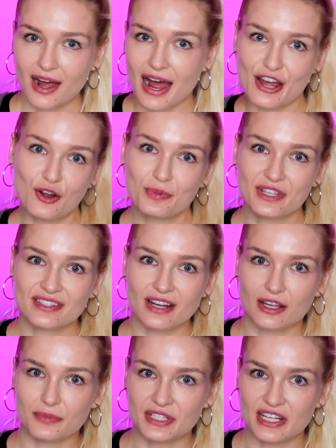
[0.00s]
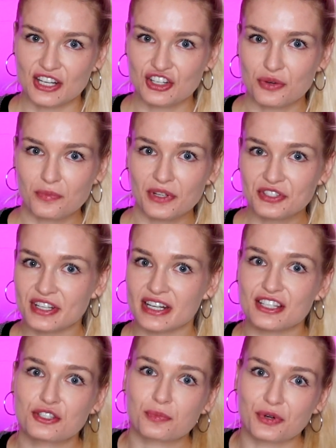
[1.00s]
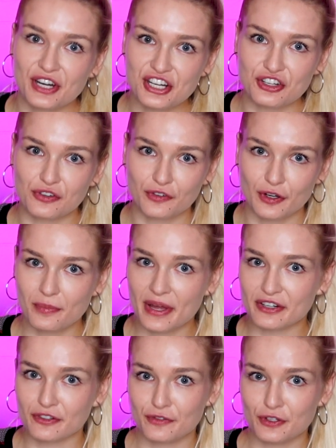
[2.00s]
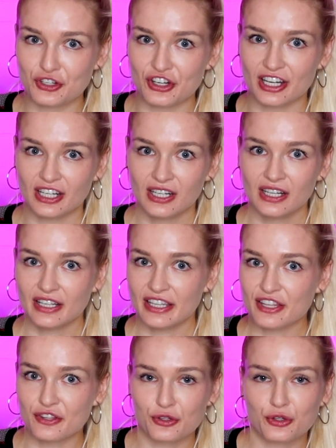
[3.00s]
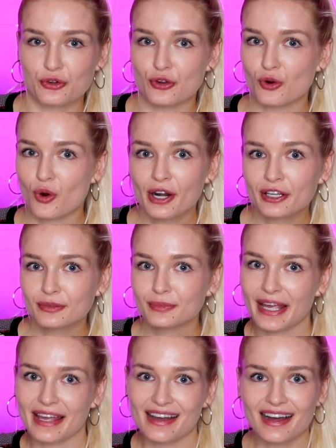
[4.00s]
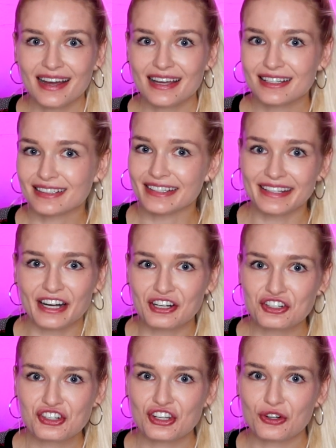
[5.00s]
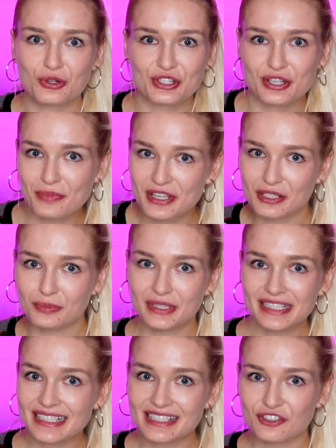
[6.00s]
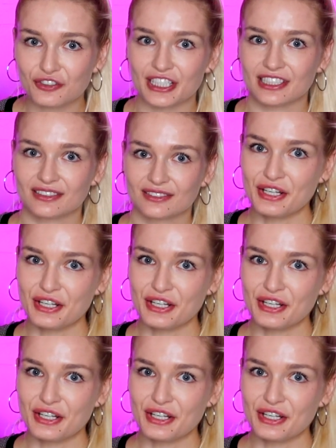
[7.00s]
I hope this documentation builds an inspiration for a better future, either through quantum, AI, clean energy, or something completely different.